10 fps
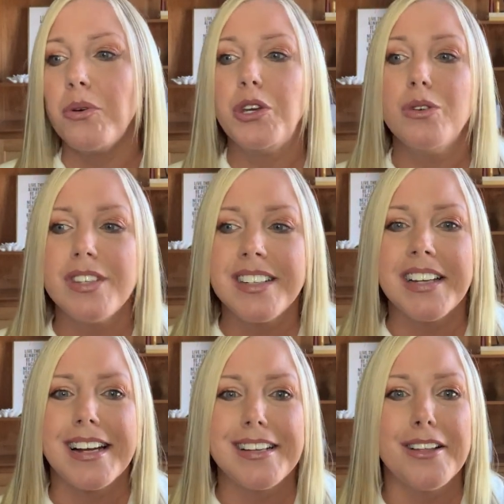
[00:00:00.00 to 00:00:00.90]
Using
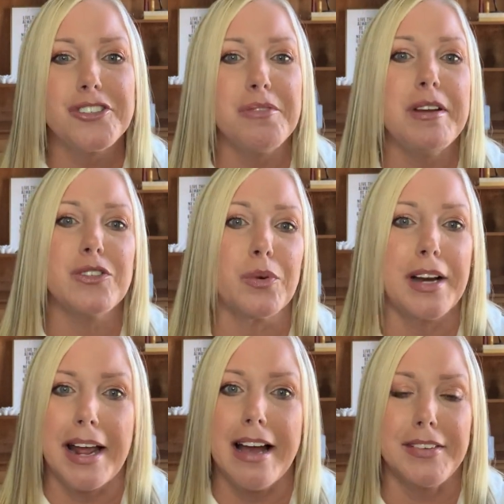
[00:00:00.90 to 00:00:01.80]
technology means we're
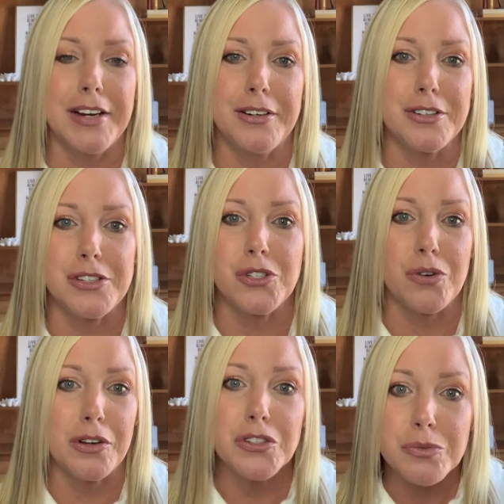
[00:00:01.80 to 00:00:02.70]
going to have errors and
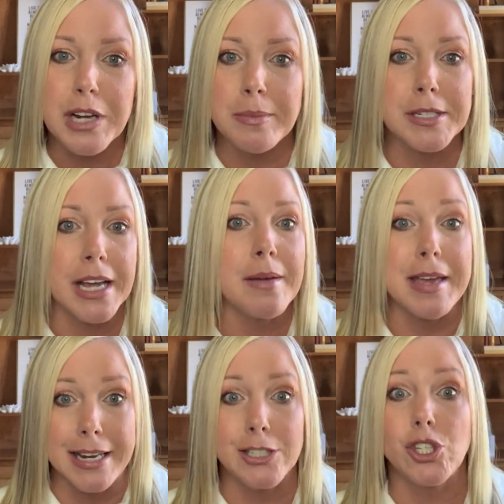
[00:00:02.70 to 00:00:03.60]
struggles from time to time.
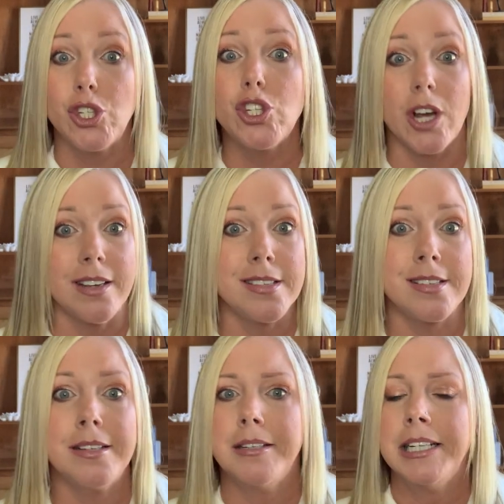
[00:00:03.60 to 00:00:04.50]
It is
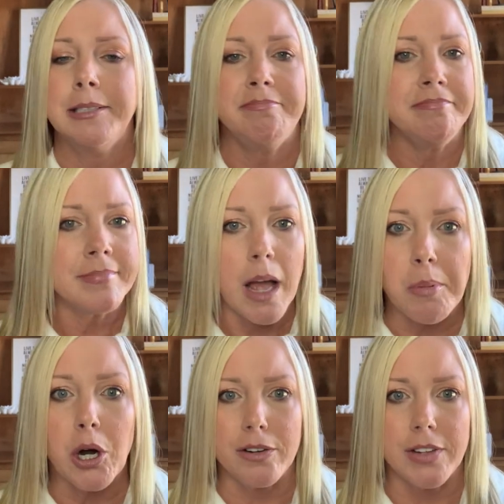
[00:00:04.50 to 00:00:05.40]
just a
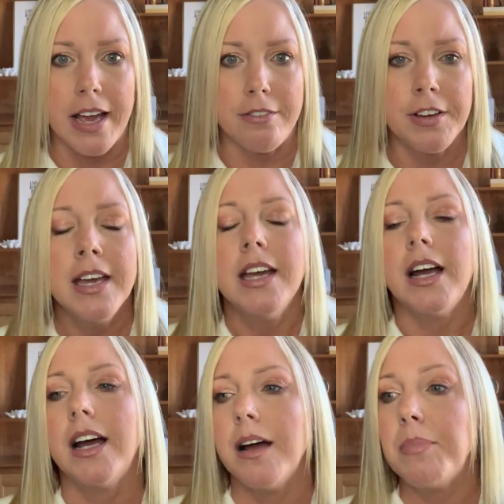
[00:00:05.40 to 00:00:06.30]
part of life.
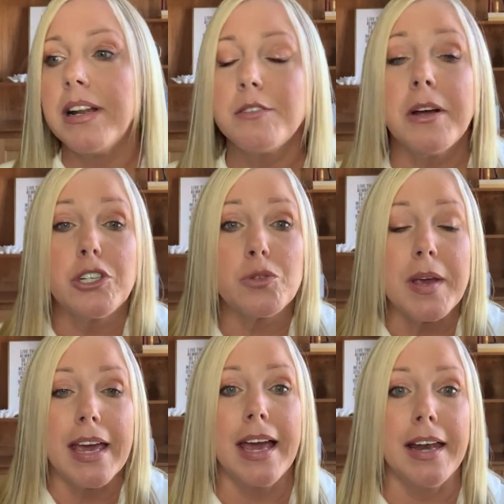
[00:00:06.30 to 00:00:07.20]
But as much as we
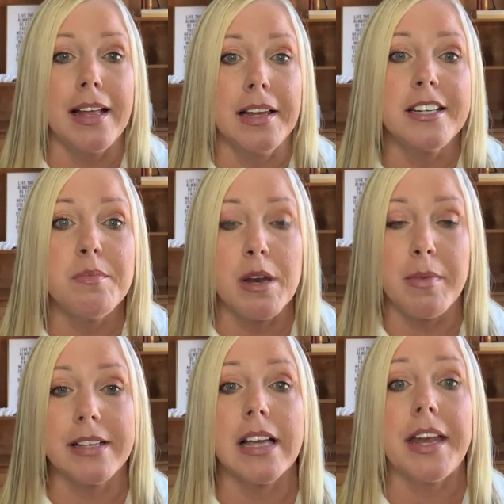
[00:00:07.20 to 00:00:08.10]
can, I like to
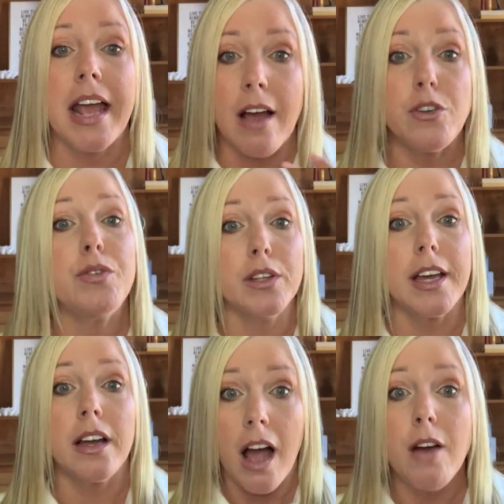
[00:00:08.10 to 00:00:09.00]
minimize that and have you
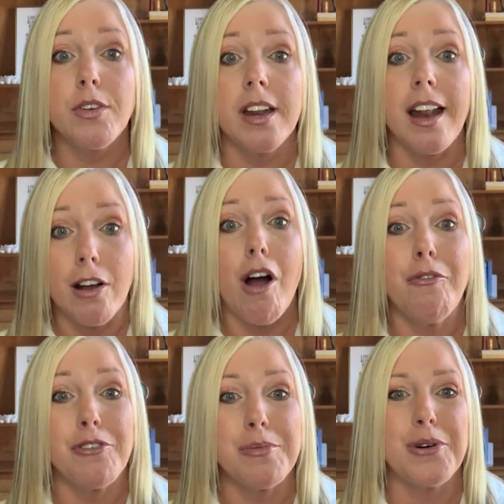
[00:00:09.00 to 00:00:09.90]
feeling confident and
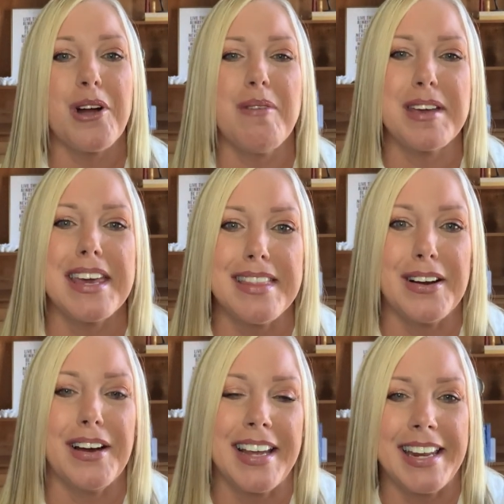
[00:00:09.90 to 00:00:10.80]
comfortable coming in
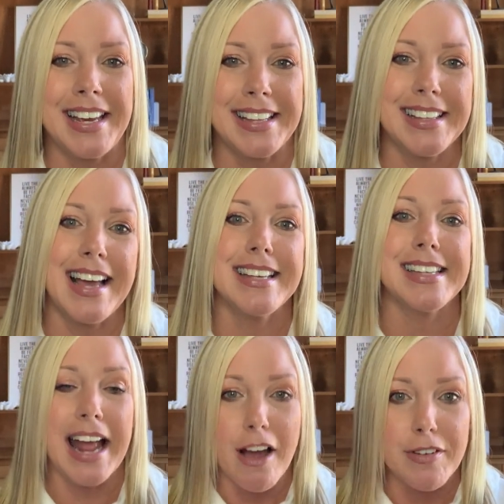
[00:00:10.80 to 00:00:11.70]
there and getting in class
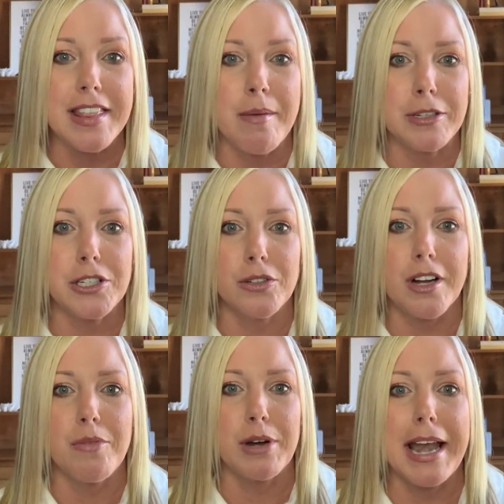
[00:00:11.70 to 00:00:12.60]
and having that material
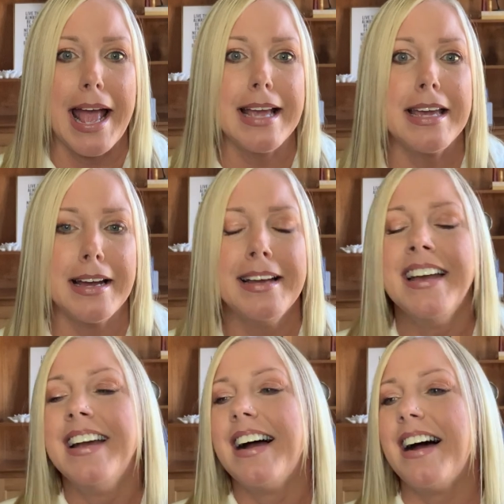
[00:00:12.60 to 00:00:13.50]
come right at
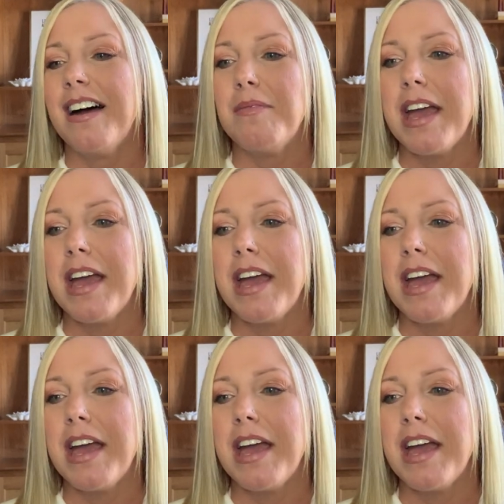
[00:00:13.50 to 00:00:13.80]
you